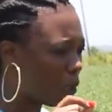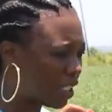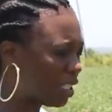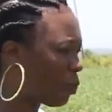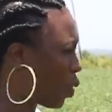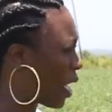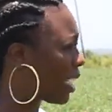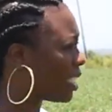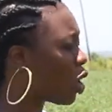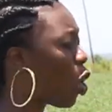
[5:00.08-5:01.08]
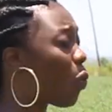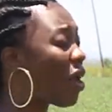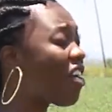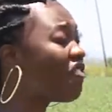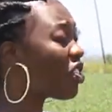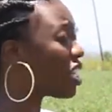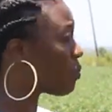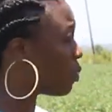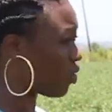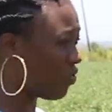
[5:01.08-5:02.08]
potato production. We have
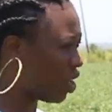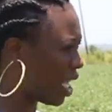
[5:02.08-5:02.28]
various modes of